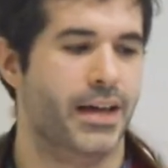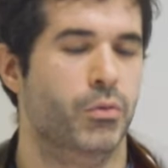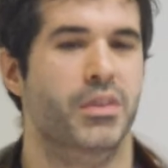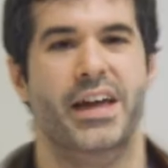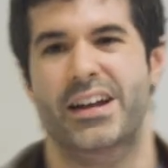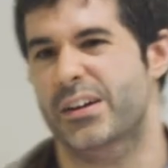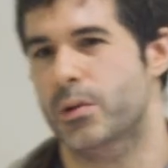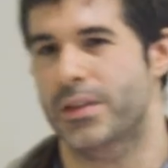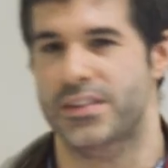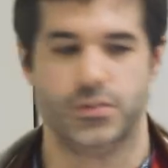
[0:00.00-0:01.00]
they
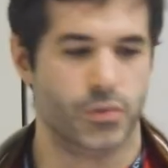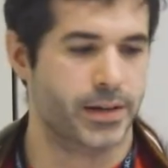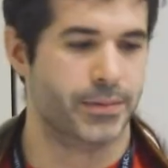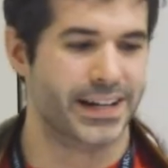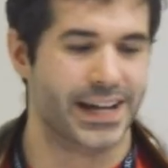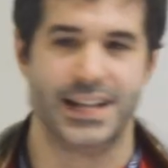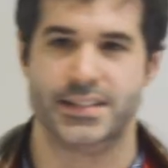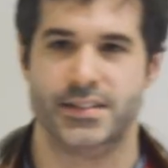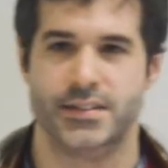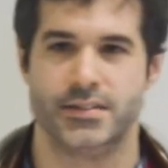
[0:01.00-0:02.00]
recommend this to anybody
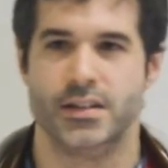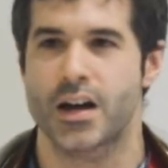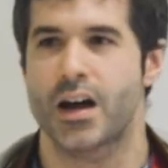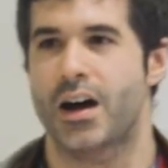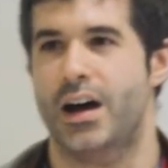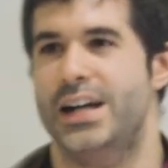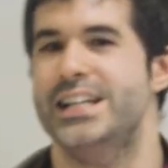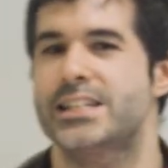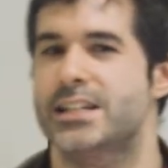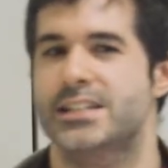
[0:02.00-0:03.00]
else's?
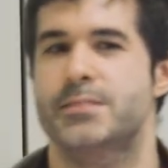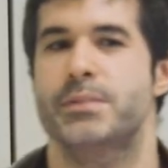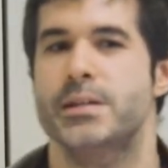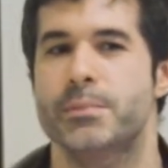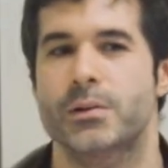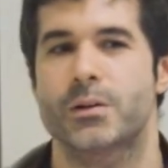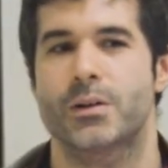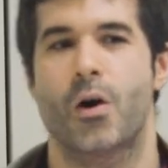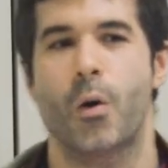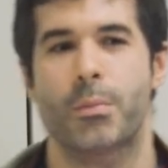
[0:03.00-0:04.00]
Is
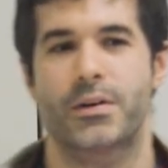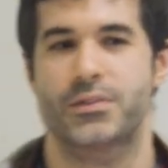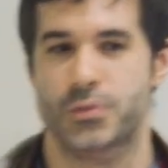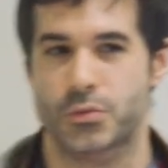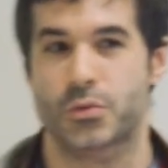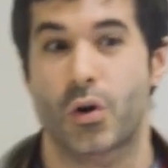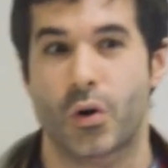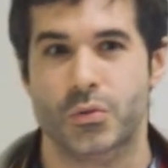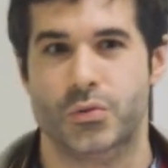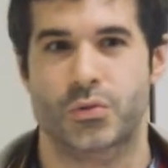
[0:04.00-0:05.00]
people open to
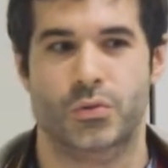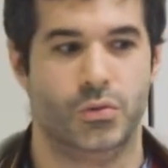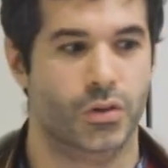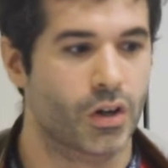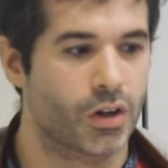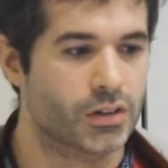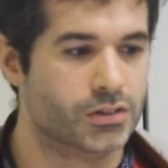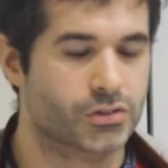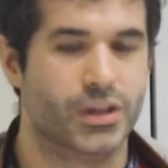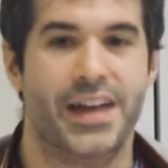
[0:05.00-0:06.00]
go to
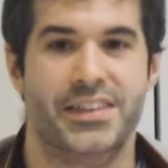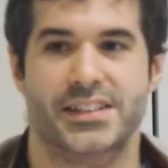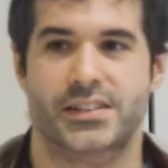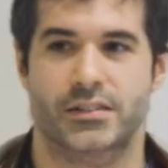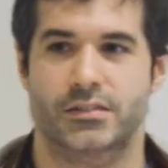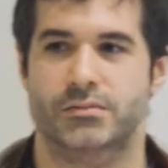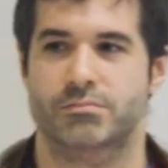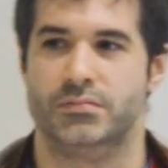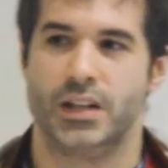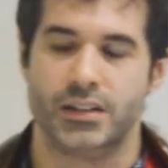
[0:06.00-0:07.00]
try this
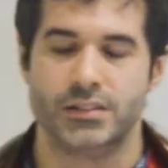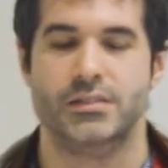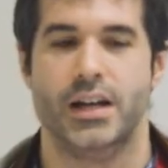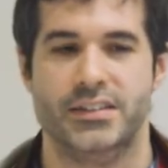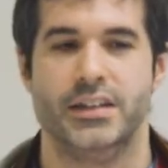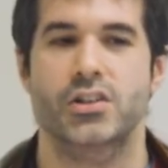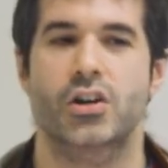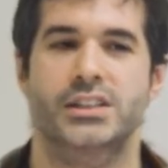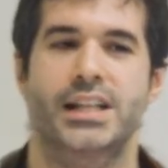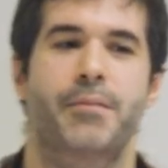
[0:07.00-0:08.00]

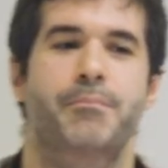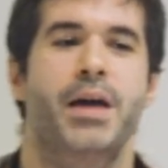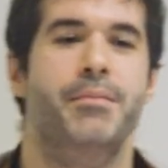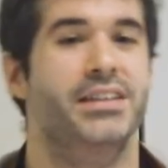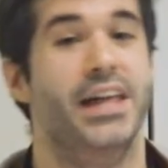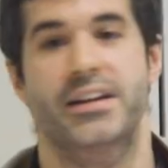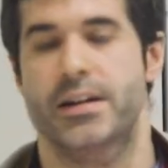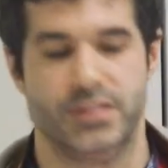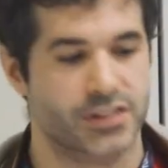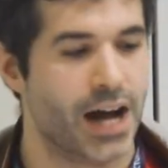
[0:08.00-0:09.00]
technology that maybe they
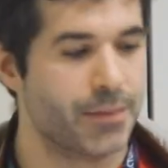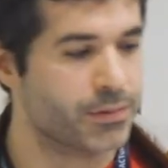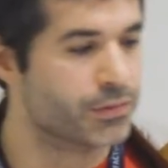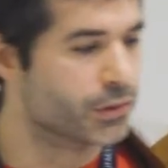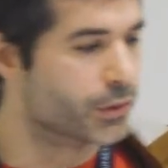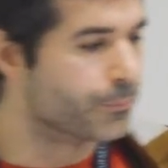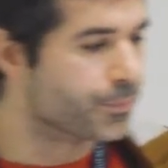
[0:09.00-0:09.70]
never tried before?